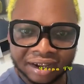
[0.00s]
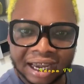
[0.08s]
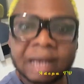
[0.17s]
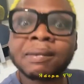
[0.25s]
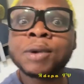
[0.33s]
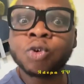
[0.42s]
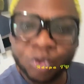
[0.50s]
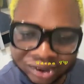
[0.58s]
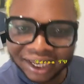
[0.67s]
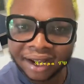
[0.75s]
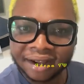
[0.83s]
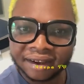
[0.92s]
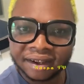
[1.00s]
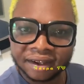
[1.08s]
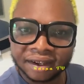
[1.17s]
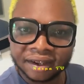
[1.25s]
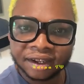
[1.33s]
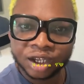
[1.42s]
Eno ma mi hu say
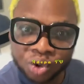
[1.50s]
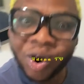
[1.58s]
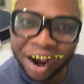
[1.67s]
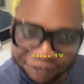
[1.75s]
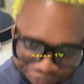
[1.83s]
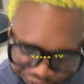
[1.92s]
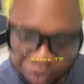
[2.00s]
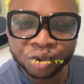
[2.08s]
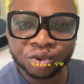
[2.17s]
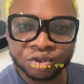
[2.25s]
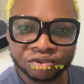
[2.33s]
you were a fool.